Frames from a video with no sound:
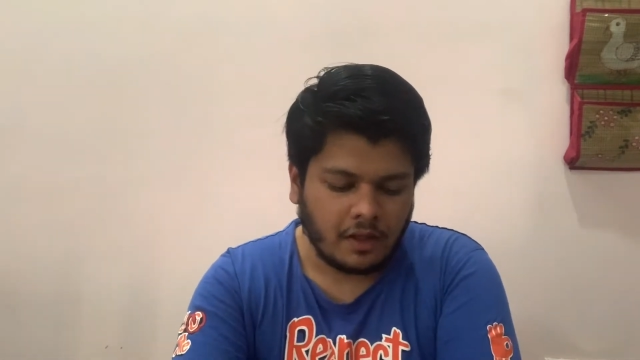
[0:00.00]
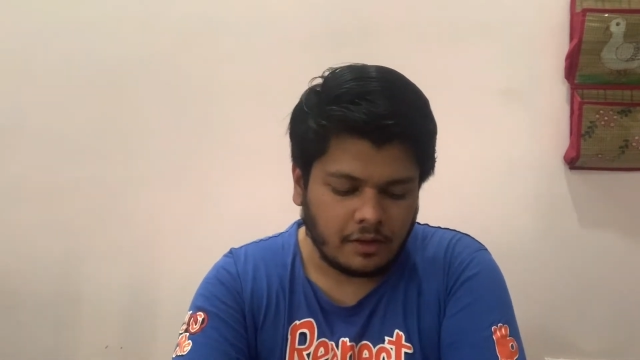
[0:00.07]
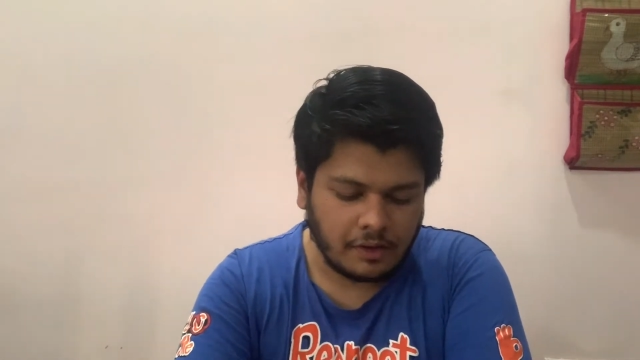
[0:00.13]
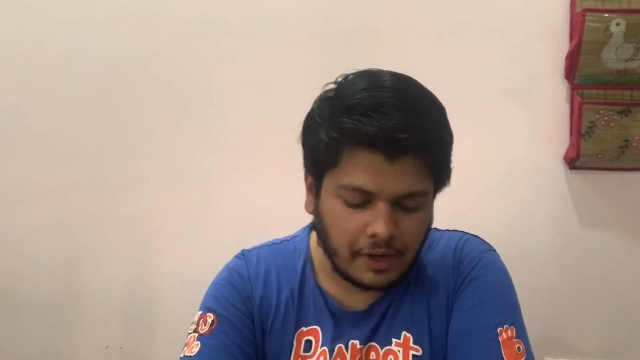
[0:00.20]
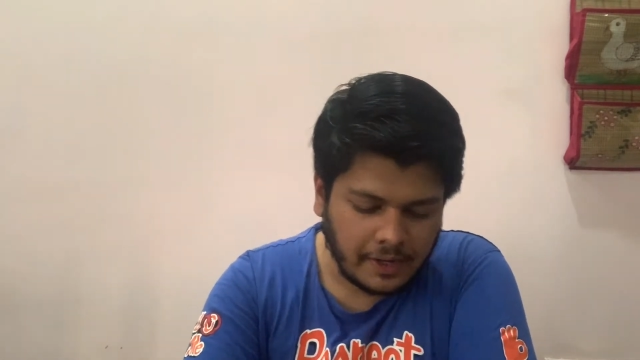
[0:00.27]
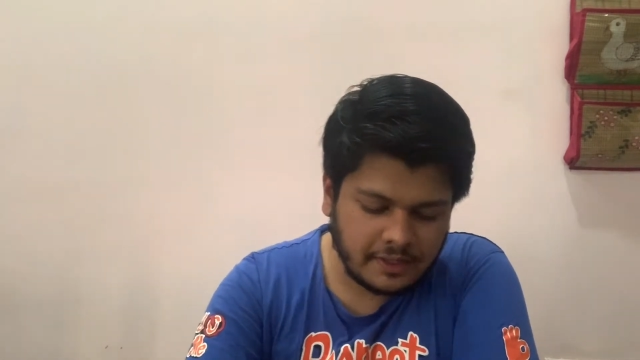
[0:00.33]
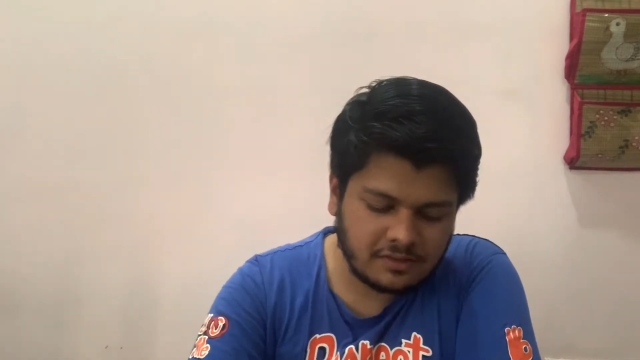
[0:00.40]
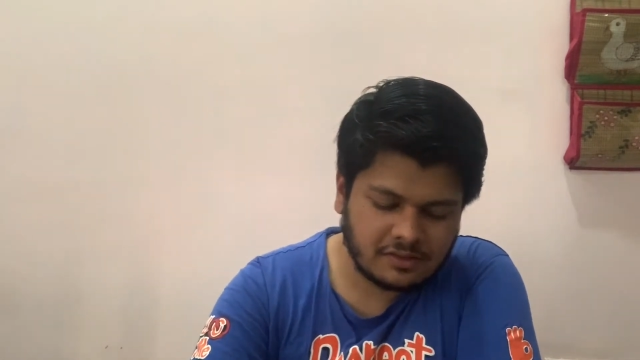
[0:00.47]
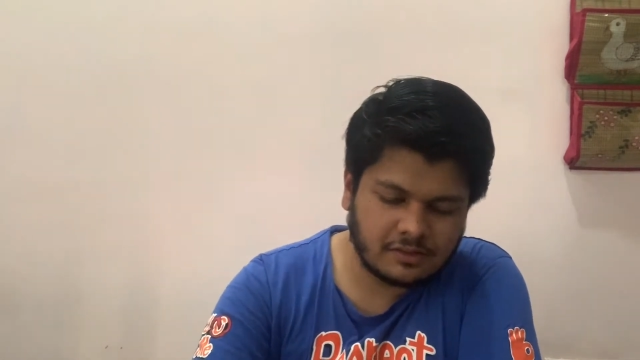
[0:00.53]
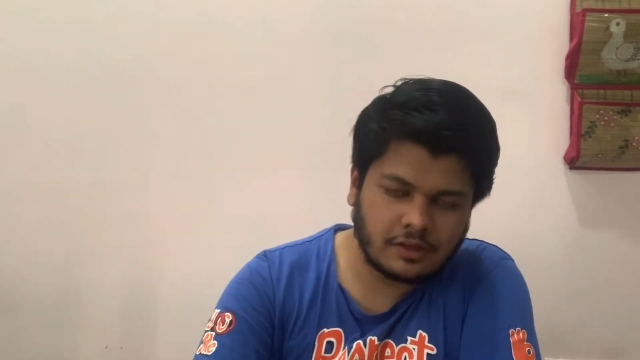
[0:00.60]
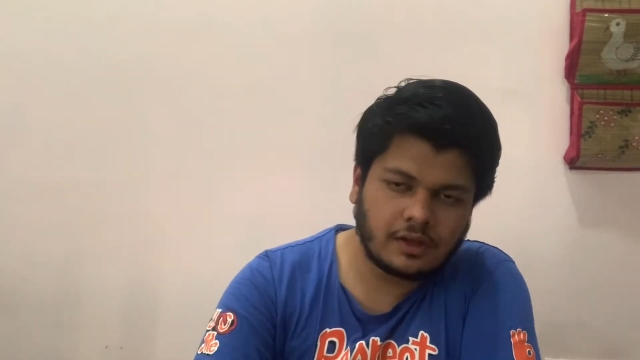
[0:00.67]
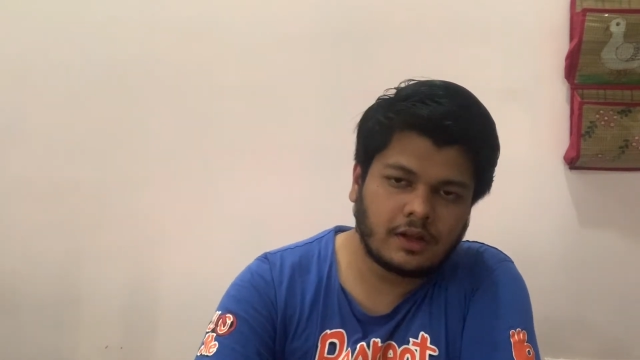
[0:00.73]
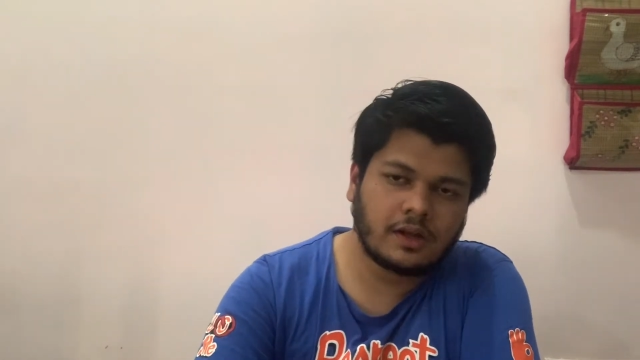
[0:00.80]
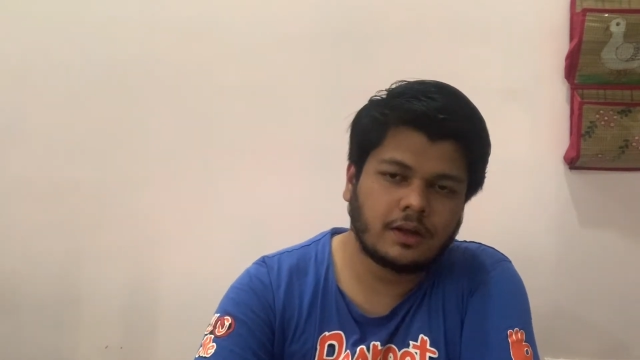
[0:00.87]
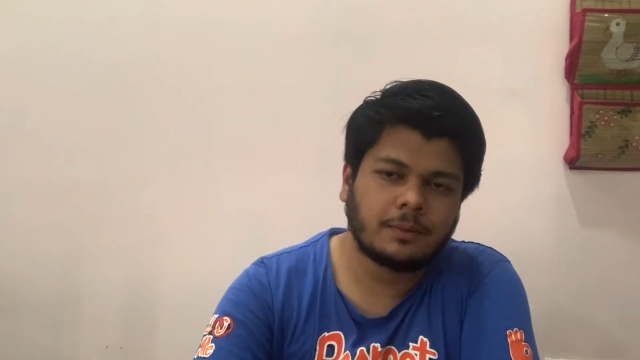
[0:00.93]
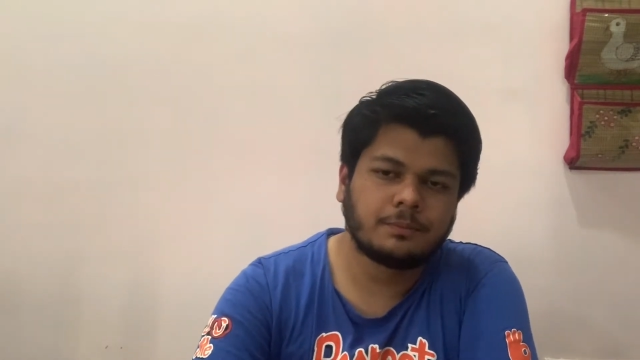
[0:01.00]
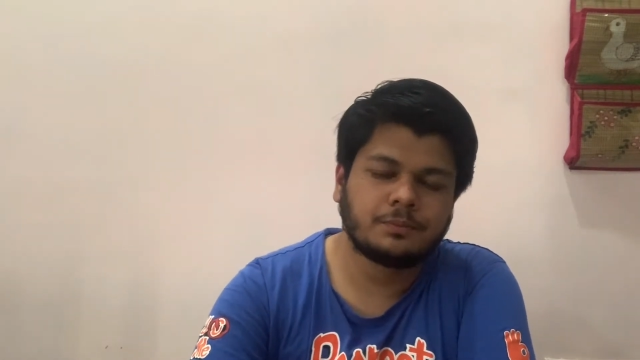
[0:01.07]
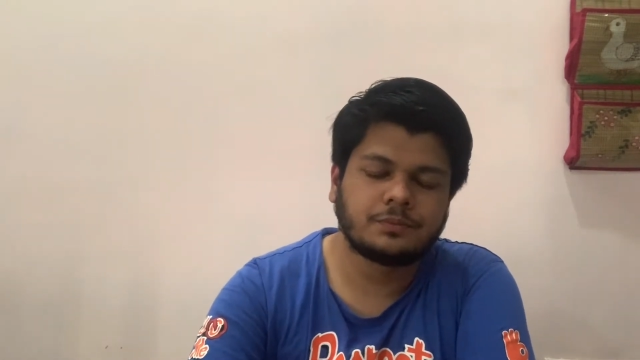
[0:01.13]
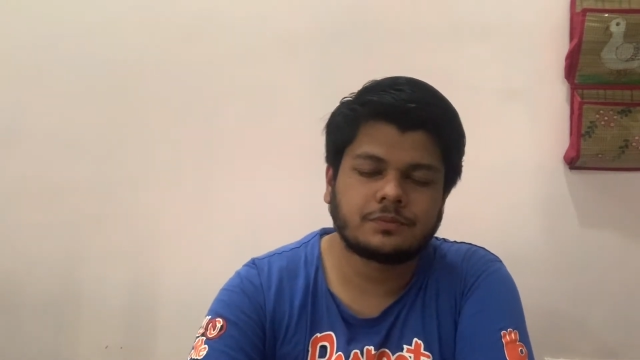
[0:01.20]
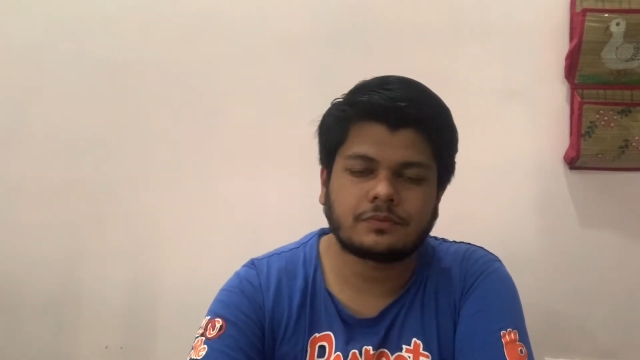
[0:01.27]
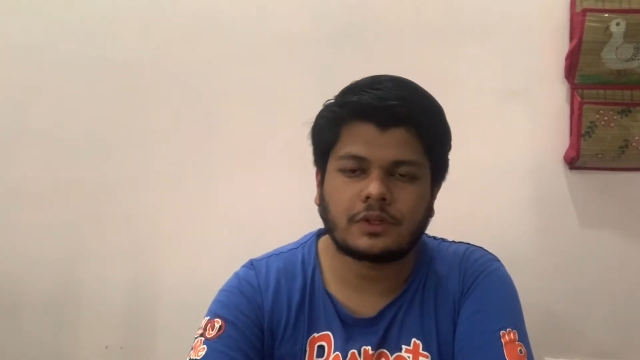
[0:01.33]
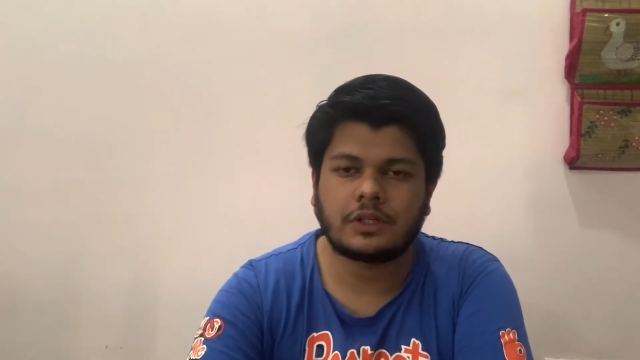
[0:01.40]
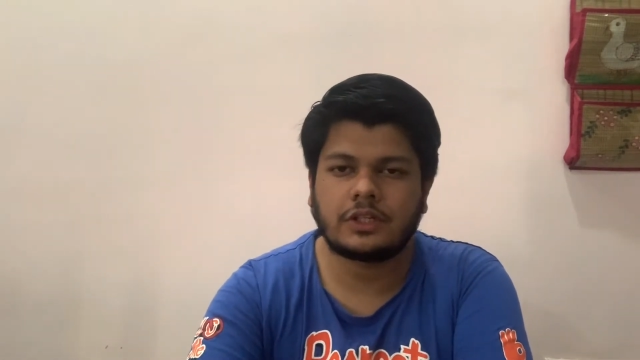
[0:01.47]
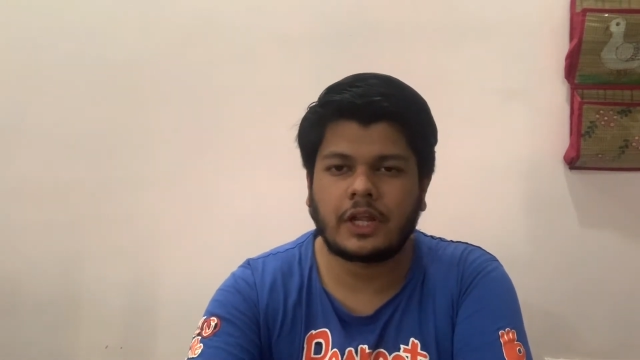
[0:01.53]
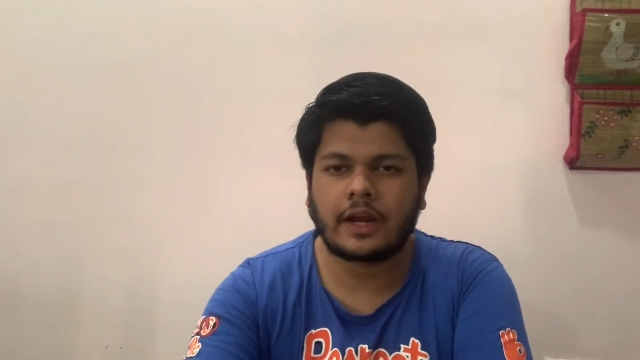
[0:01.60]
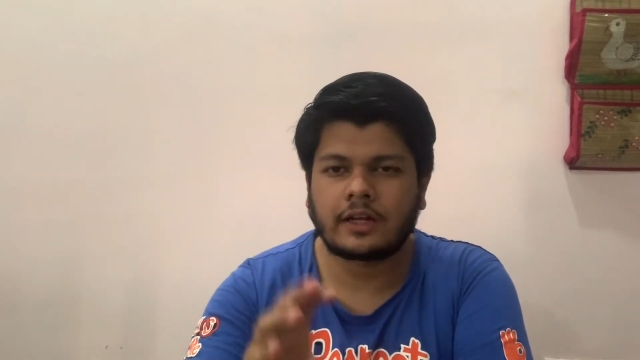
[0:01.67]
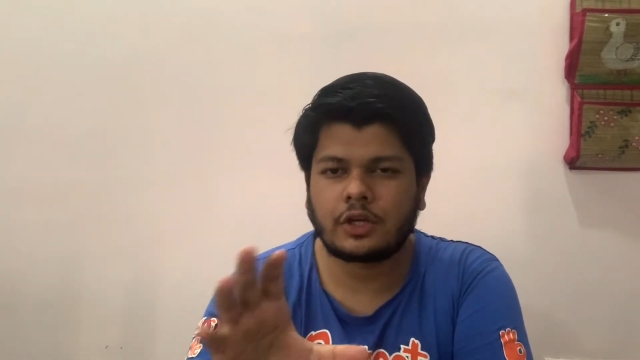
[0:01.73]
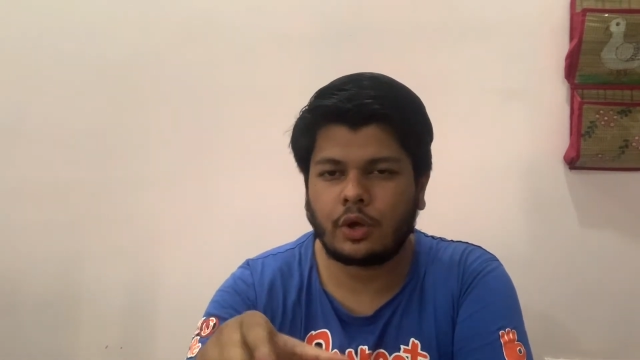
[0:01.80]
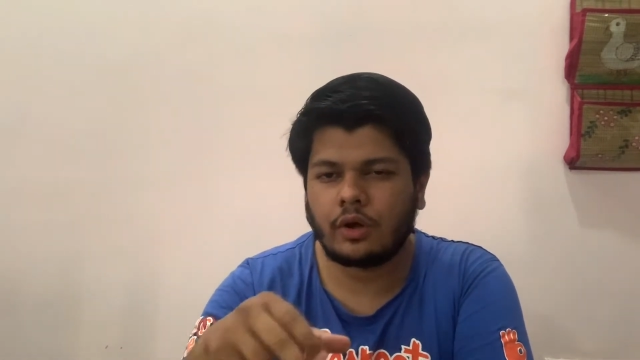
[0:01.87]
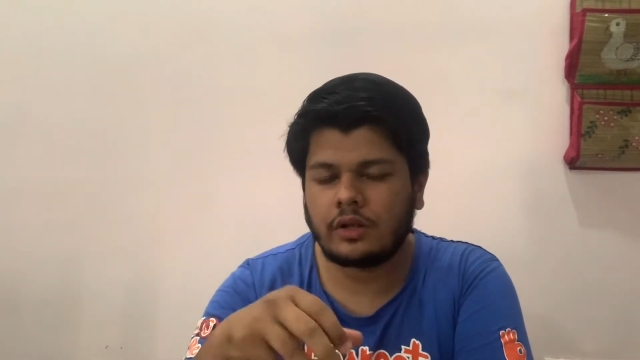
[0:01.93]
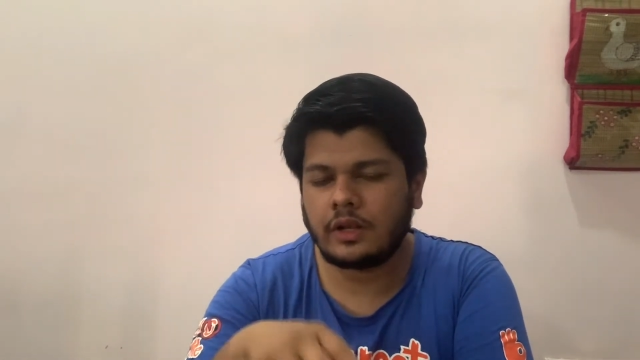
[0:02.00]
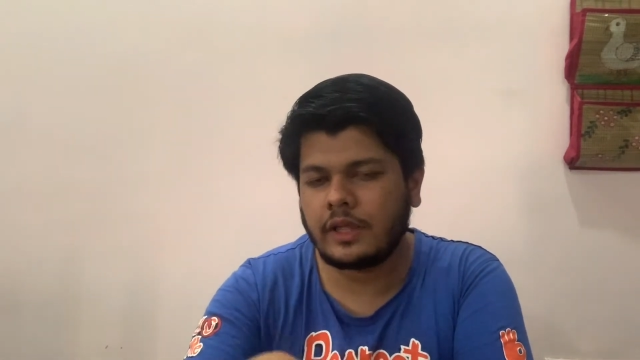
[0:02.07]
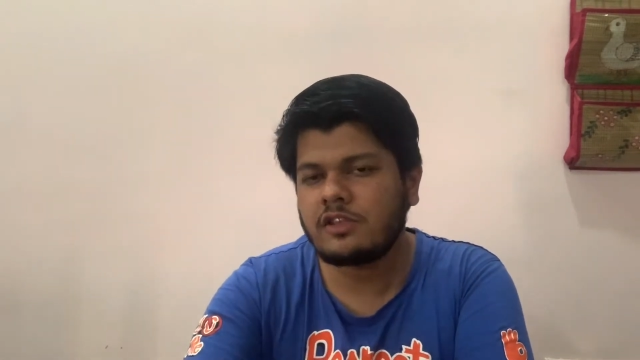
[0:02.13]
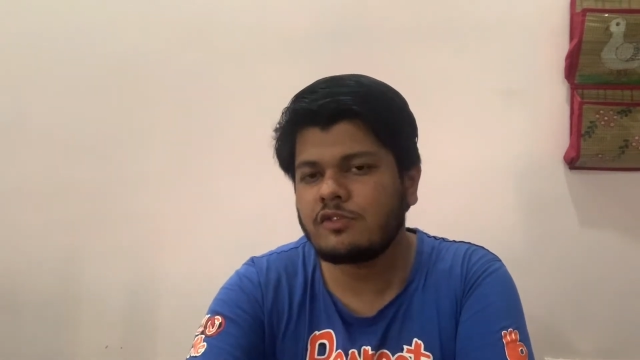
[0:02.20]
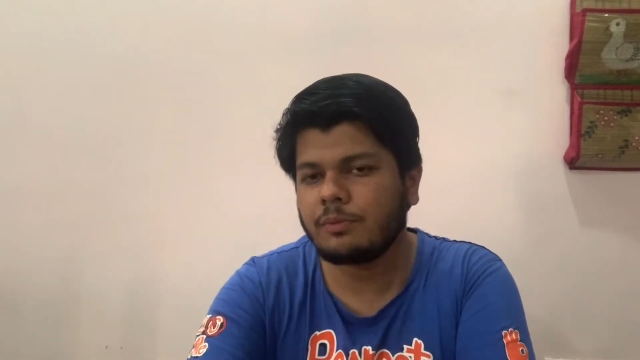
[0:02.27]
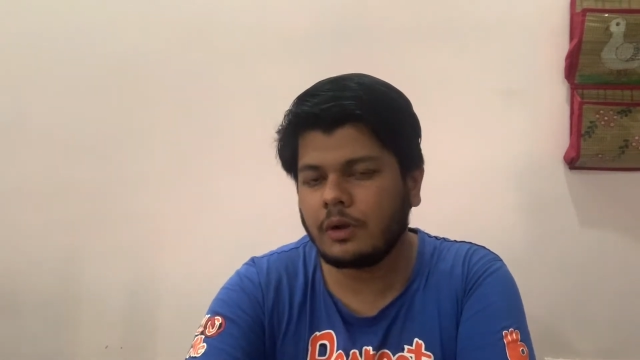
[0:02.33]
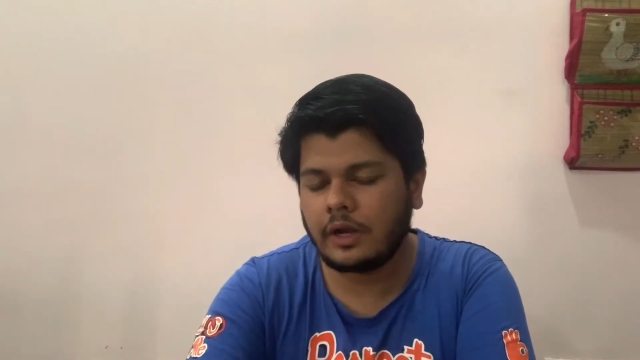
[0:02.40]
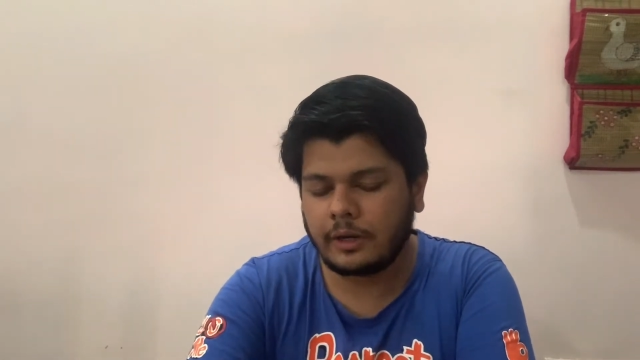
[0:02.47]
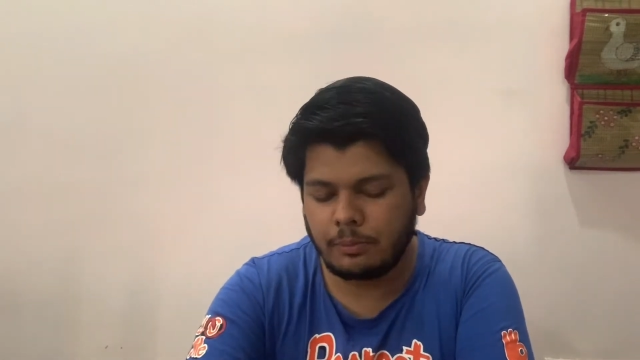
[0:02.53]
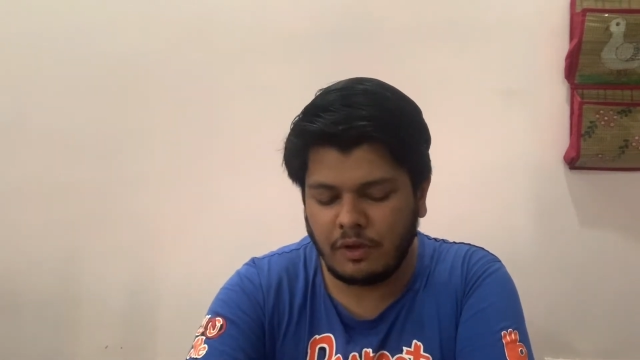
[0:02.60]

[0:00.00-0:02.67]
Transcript: Guys, let